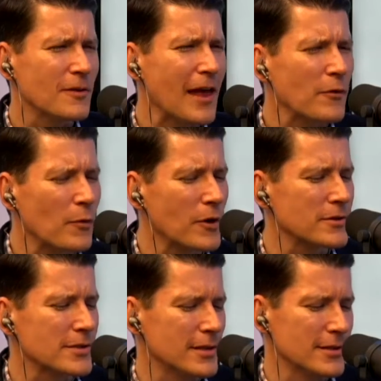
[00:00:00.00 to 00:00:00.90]
So Laddering
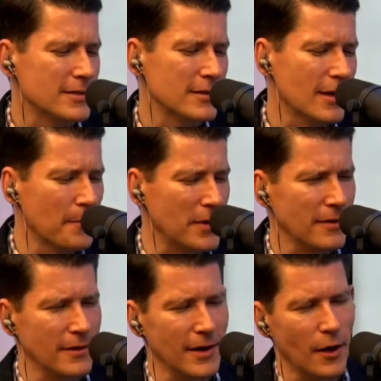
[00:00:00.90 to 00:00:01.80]
Works is a
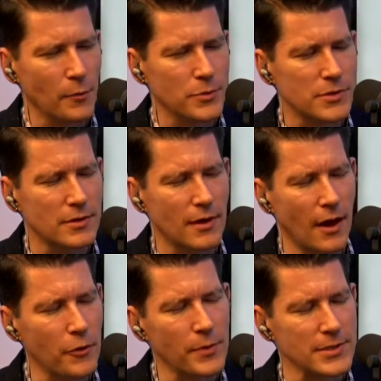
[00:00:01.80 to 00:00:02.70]
company that helps
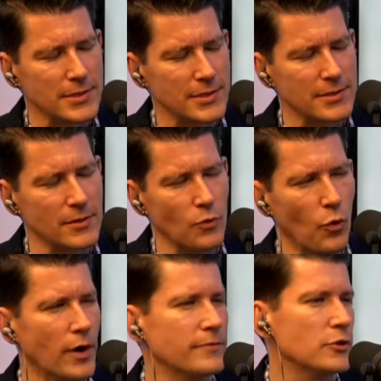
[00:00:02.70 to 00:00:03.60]
other businesses
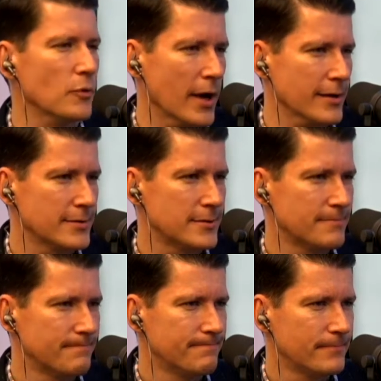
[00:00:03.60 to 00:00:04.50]
in one of two
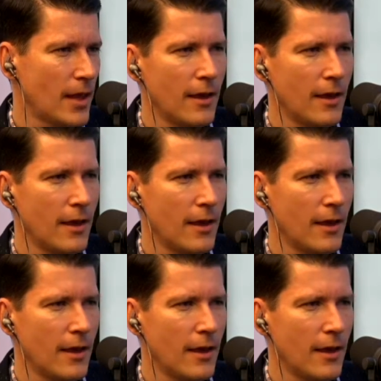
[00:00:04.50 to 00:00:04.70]
ways.